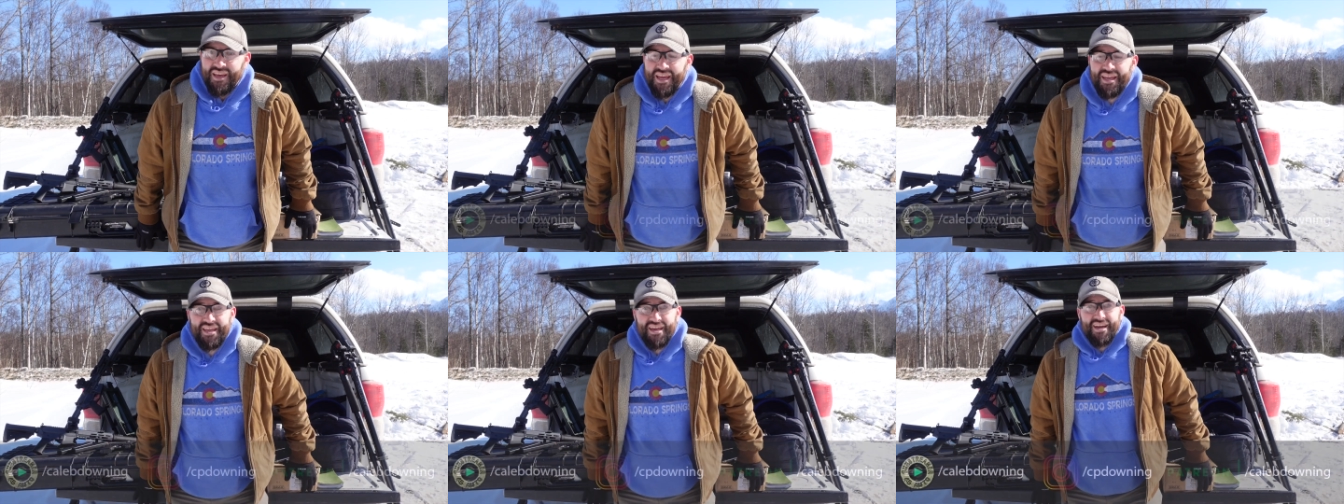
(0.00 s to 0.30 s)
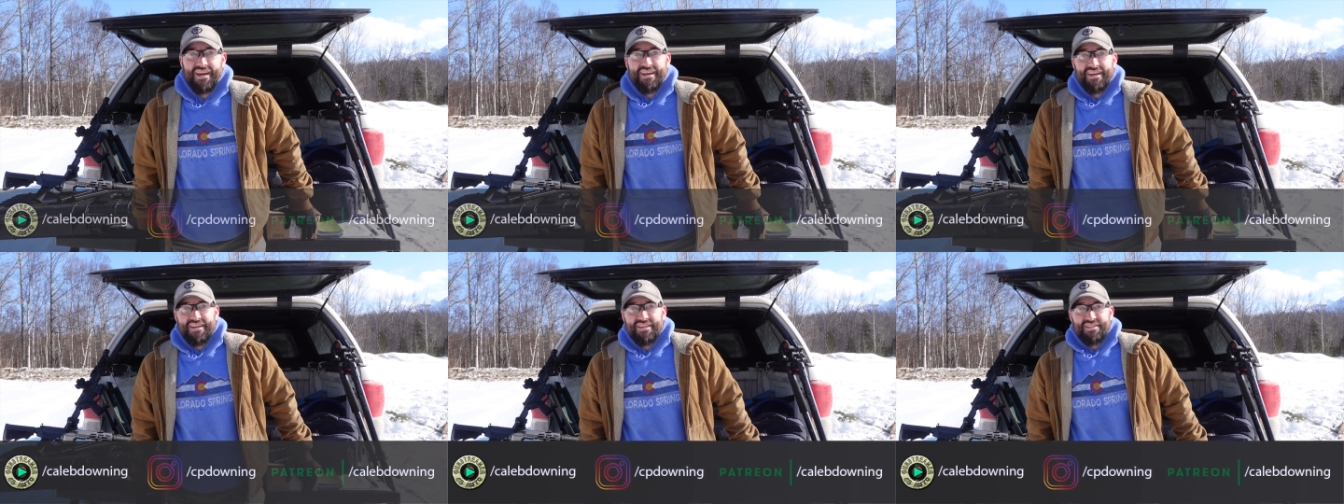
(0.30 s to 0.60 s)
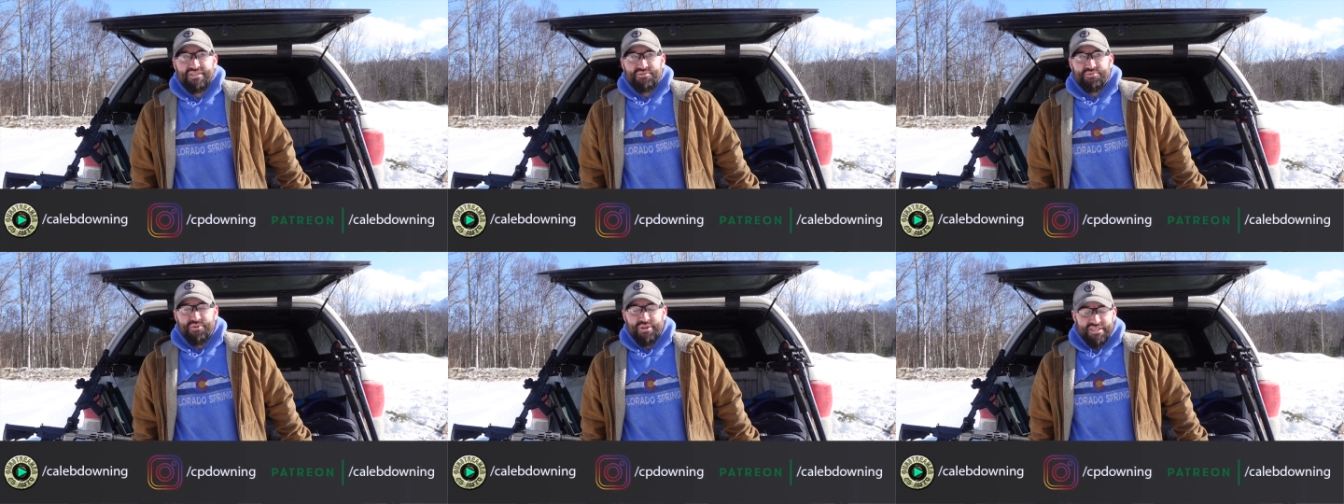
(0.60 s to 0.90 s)
Hey
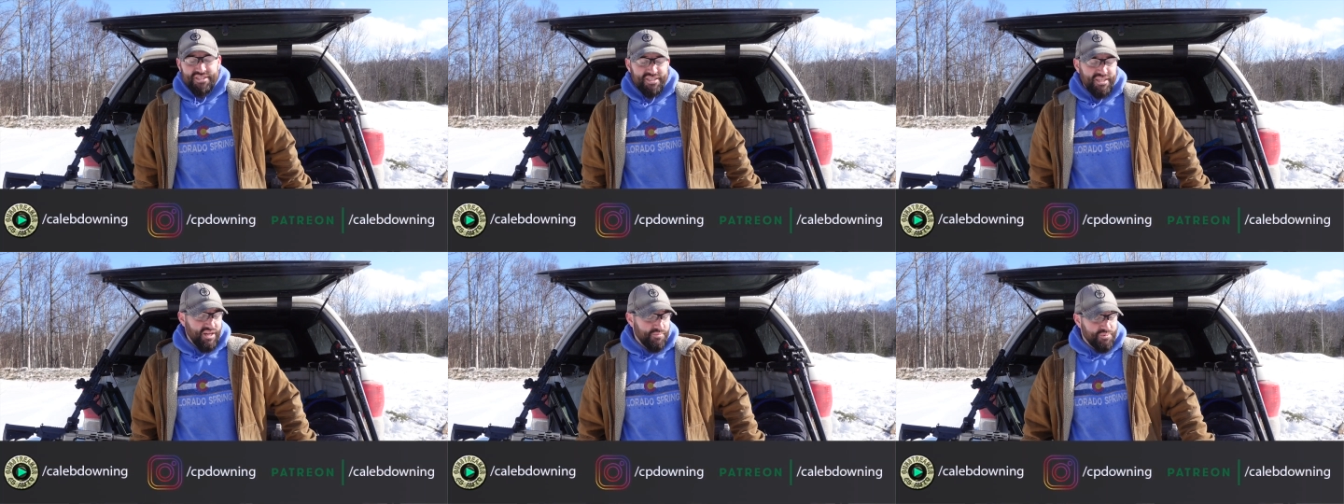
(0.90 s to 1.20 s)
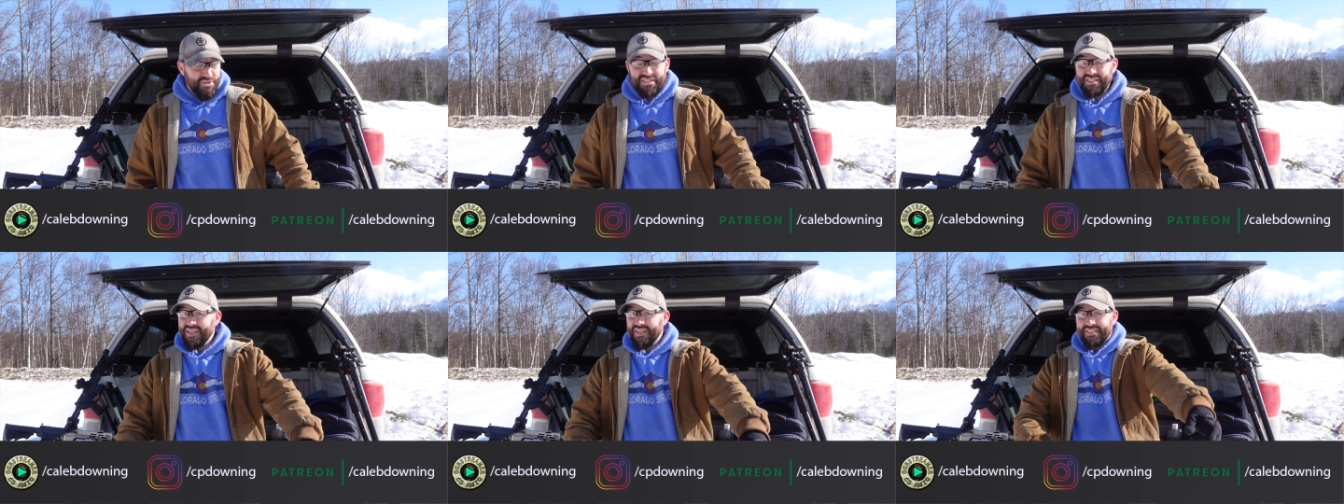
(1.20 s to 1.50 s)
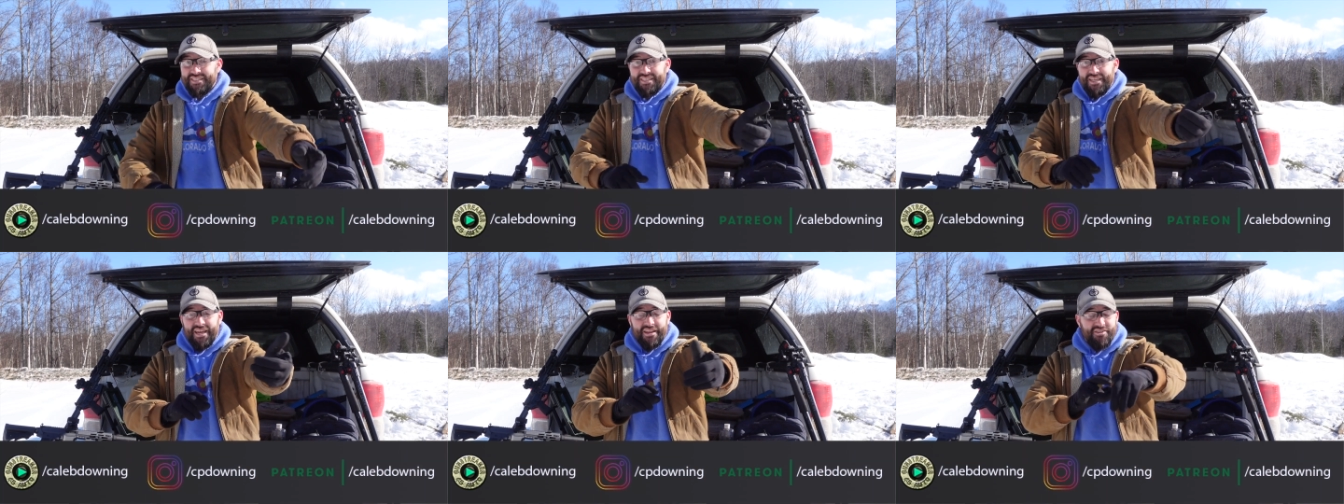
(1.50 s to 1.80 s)
guys, what's up? It's not
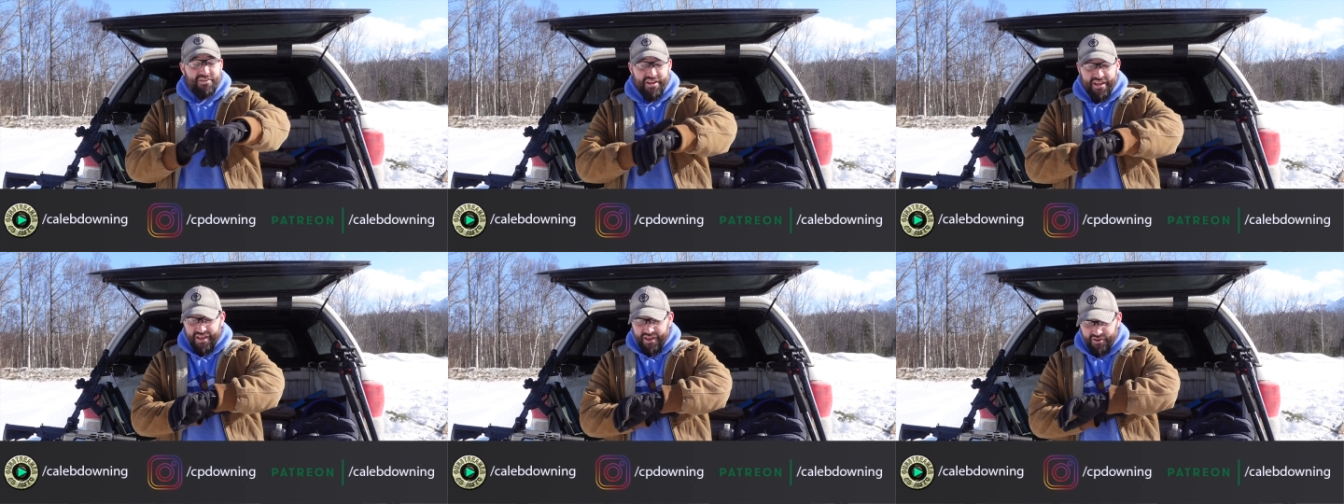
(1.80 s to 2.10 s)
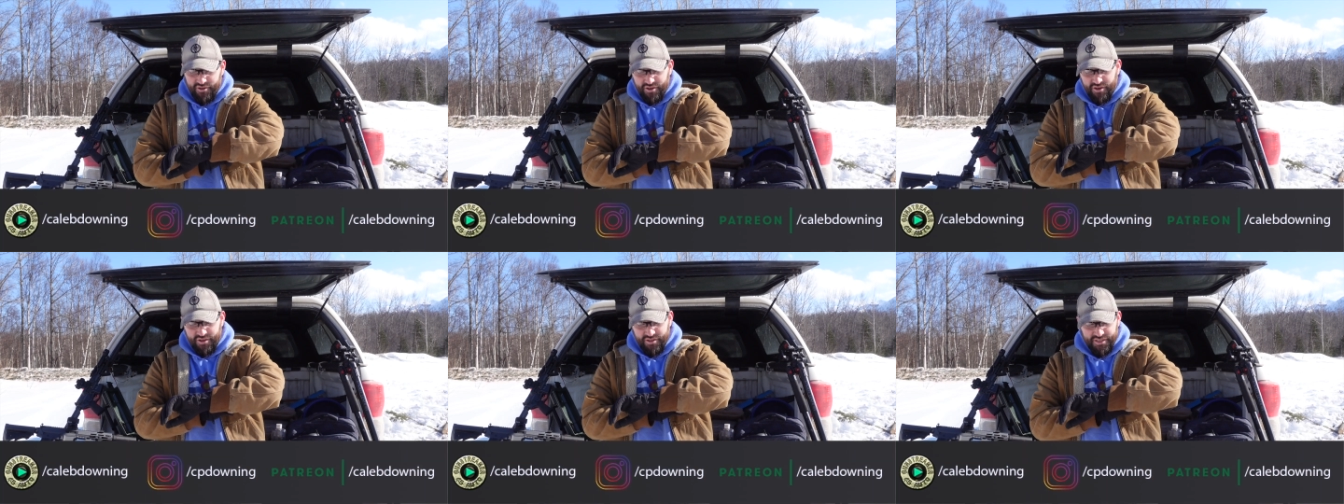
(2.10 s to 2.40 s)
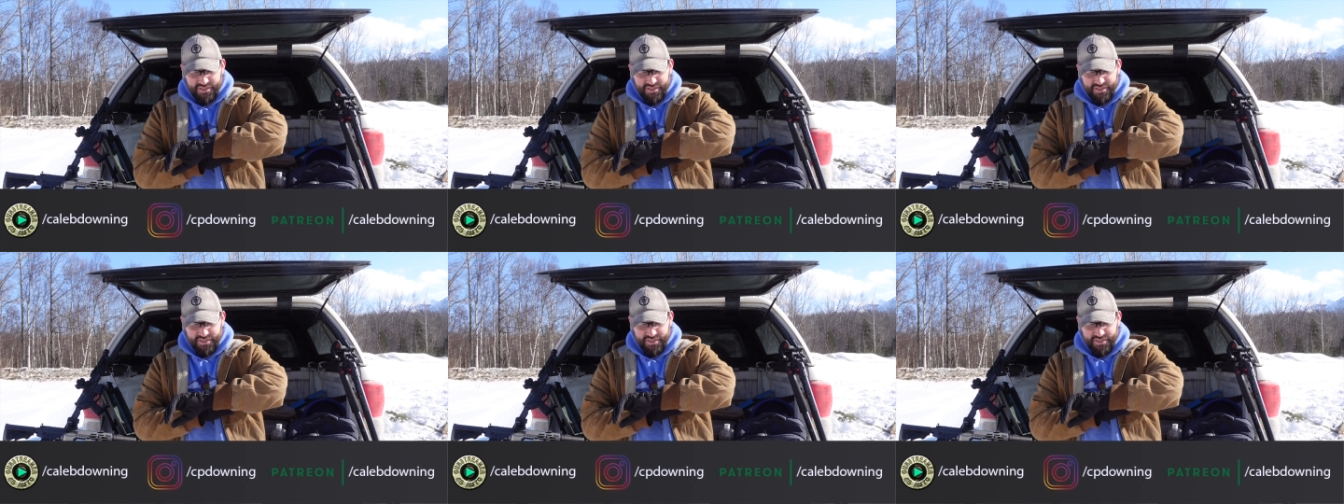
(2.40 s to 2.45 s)
Saturday at all.